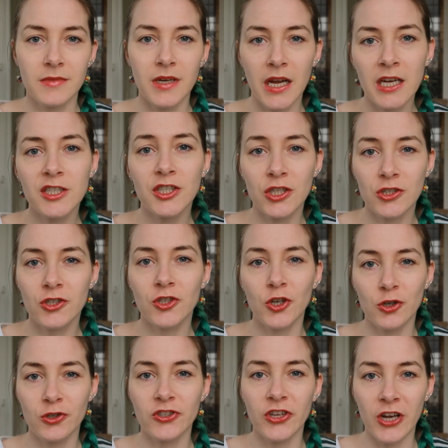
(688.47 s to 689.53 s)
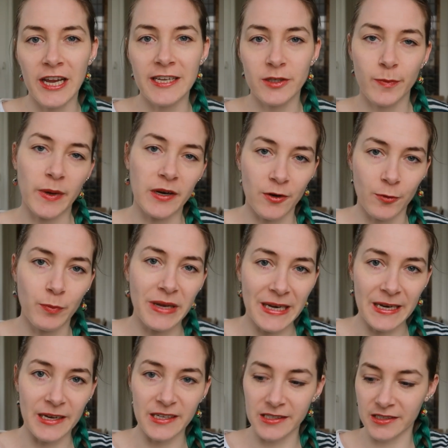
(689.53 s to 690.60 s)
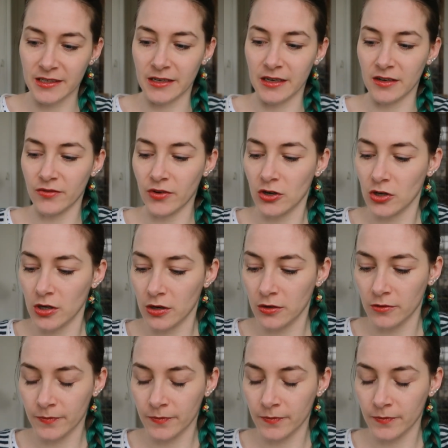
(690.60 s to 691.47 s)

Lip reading: It just shows the lace pattern a bit nicer in that photo.